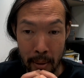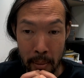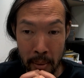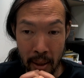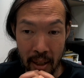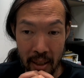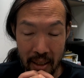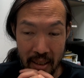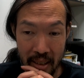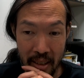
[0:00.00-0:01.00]
but
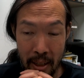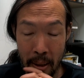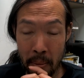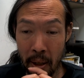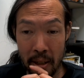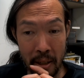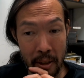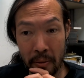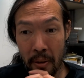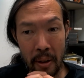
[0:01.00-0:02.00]
it might
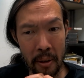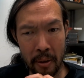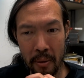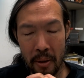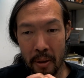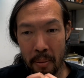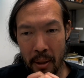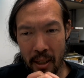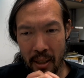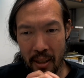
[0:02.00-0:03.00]
just fall through
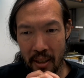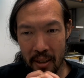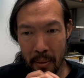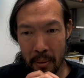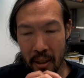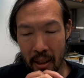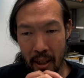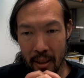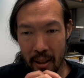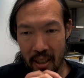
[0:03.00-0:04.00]
because I'm looking
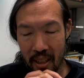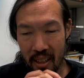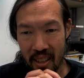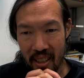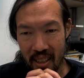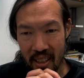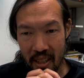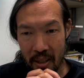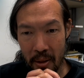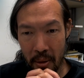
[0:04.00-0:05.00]
at the
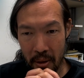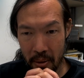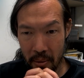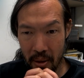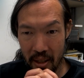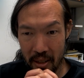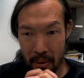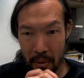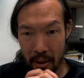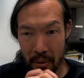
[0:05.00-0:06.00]
interest rates. I'm
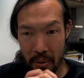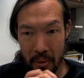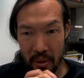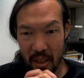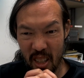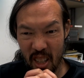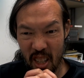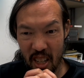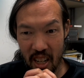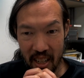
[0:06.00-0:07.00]
like, holy
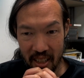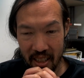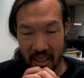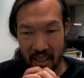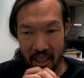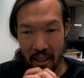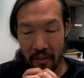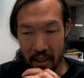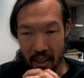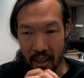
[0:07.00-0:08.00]
shit,
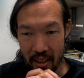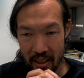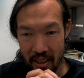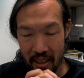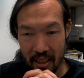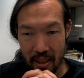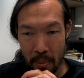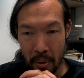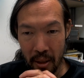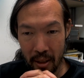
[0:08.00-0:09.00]
even at
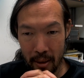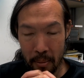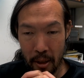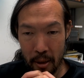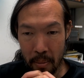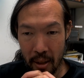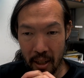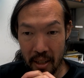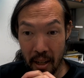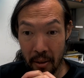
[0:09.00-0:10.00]
putting as much money
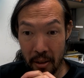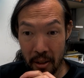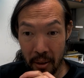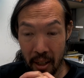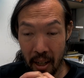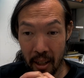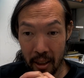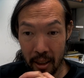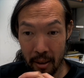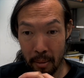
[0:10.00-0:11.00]
down as you can and
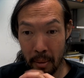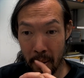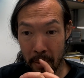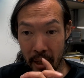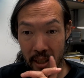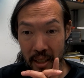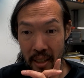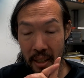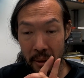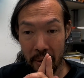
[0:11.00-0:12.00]
clearing my bank
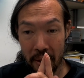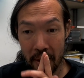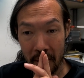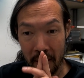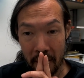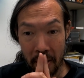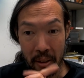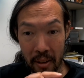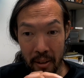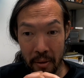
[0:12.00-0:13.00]
accounts,
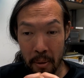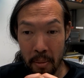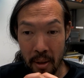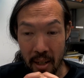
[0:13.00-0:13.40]
all of them,